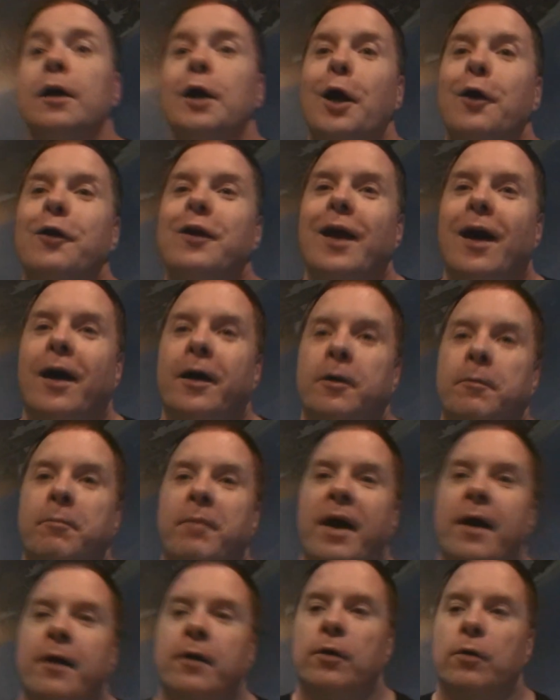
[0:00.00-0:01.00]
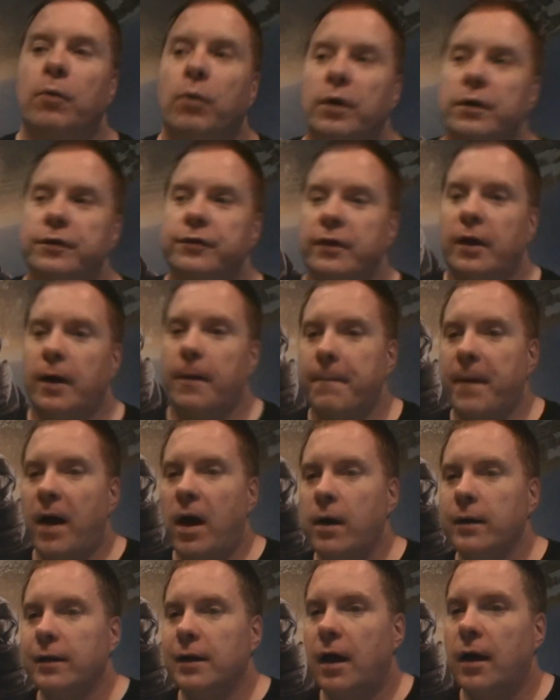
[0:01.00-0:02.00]
Yeah, the Iron Banner was
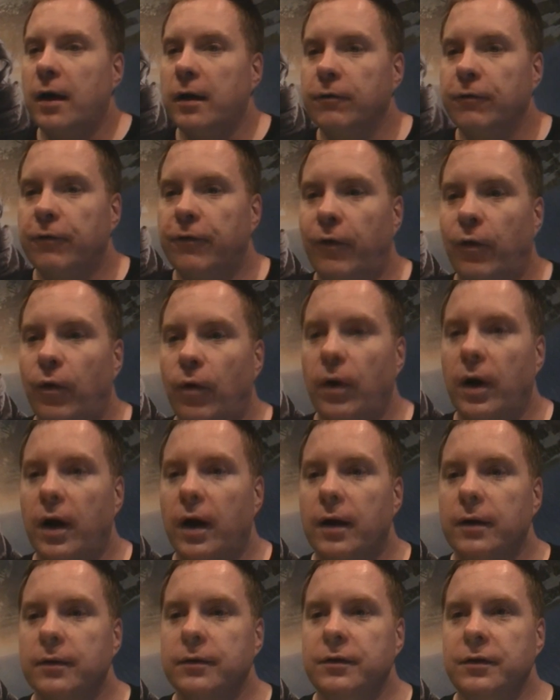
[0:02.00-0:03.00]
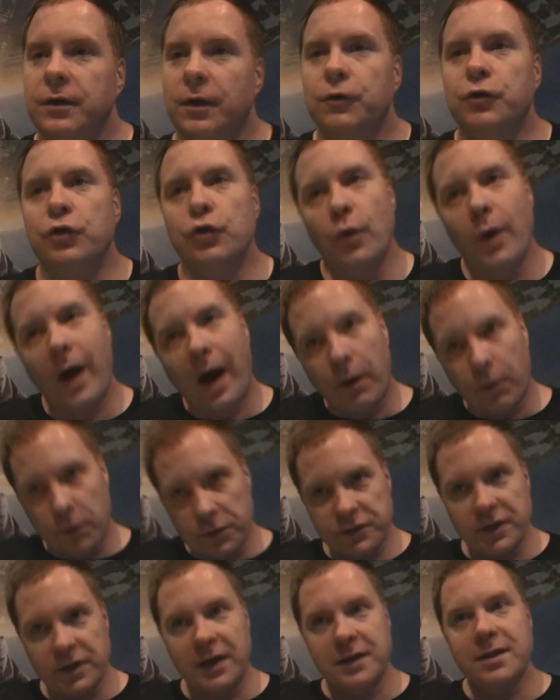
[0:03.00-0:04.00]
online for 2
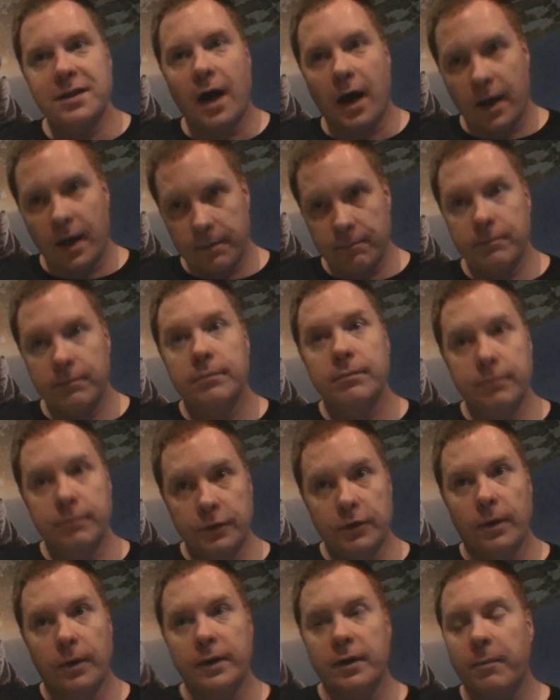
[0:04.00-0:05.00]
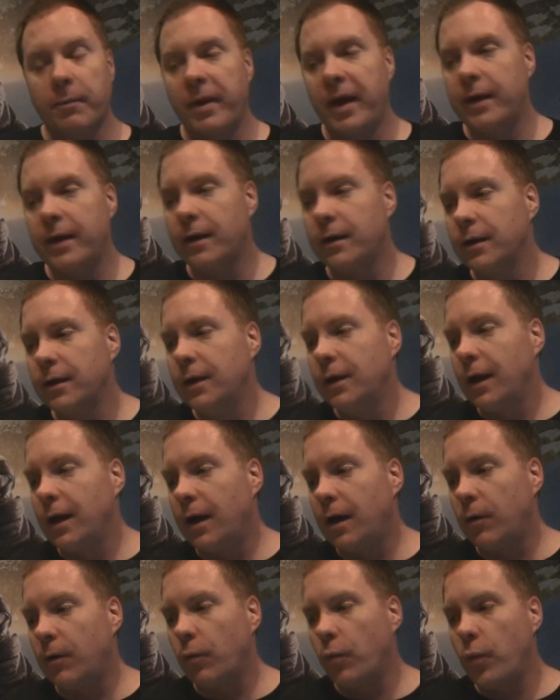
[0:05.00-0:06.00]
hours at a time during the beta.
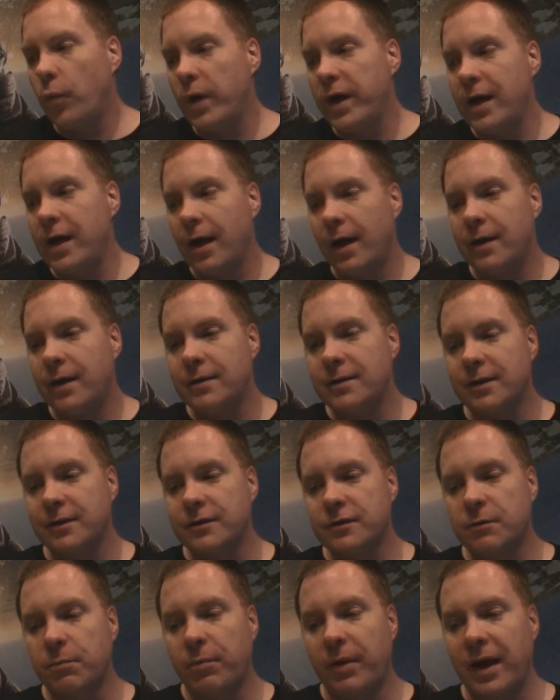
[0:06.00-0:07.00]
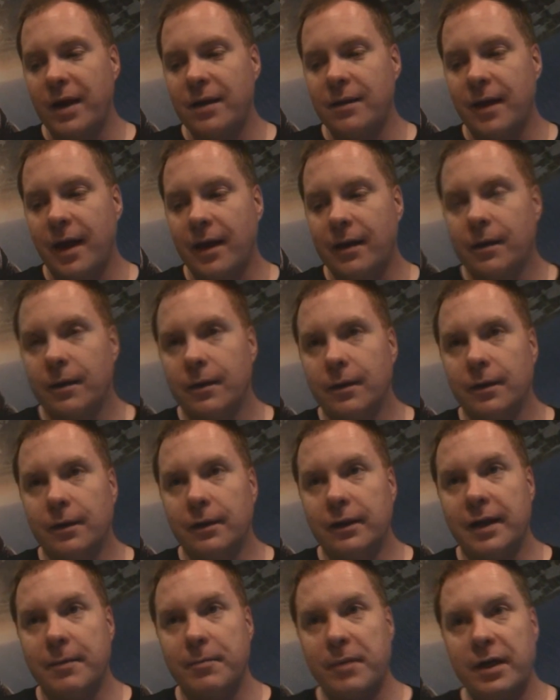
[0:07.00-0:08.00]
We anticipate that
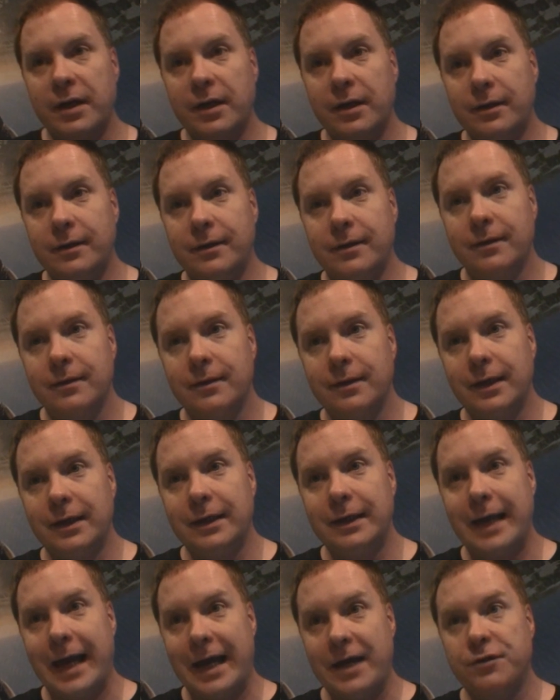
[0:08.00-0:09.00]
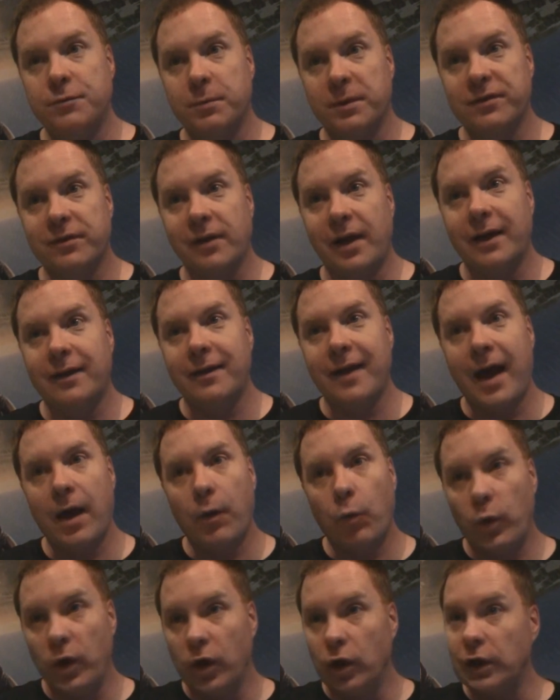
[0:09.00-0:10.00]
limited engagements like
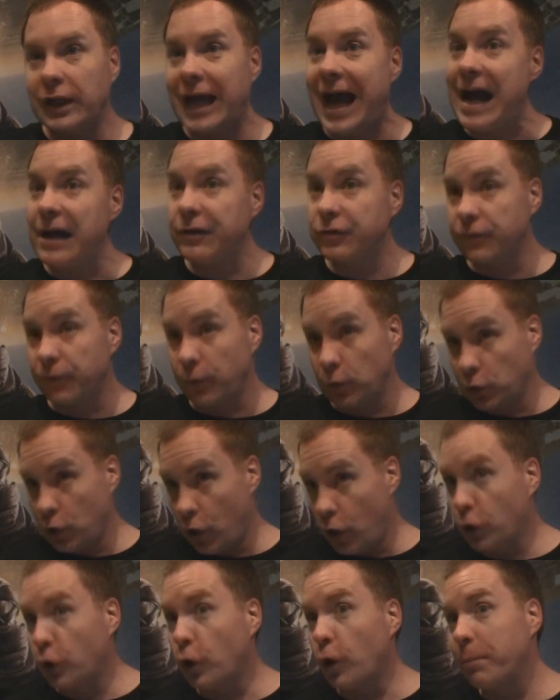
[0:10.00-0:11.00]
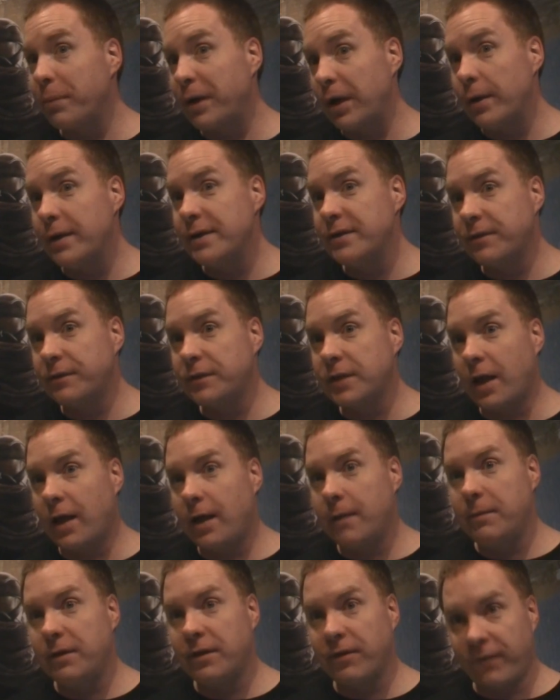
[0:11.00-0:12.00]
that will last for longer periods of
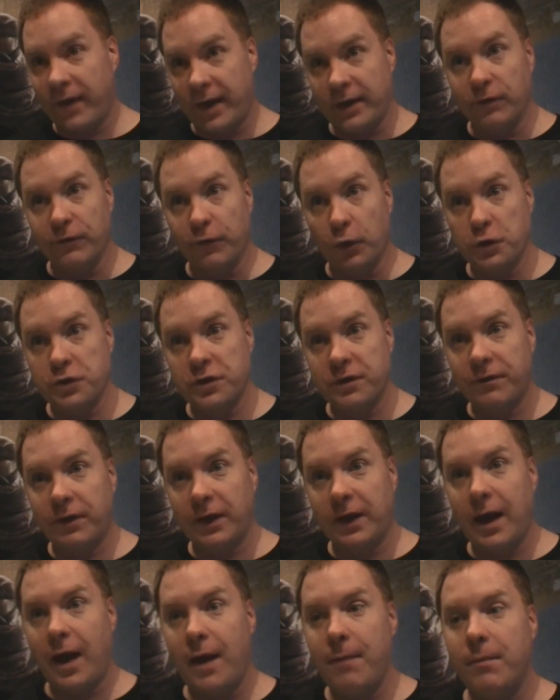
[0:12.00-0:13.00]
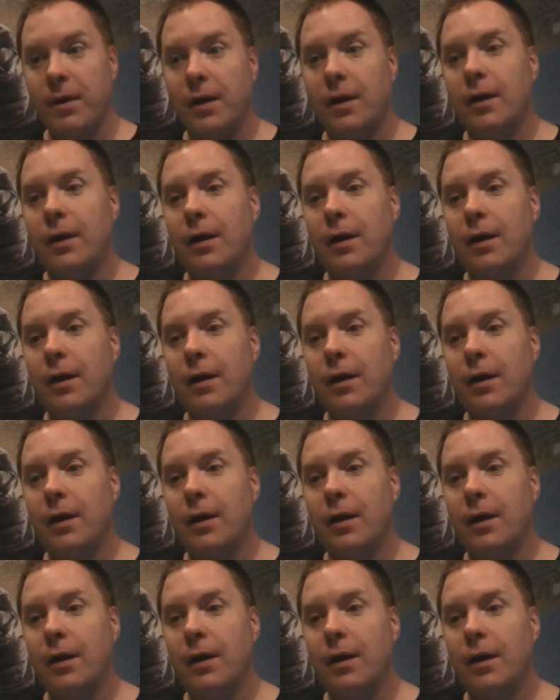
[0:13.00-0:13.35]
time in the final version of the game.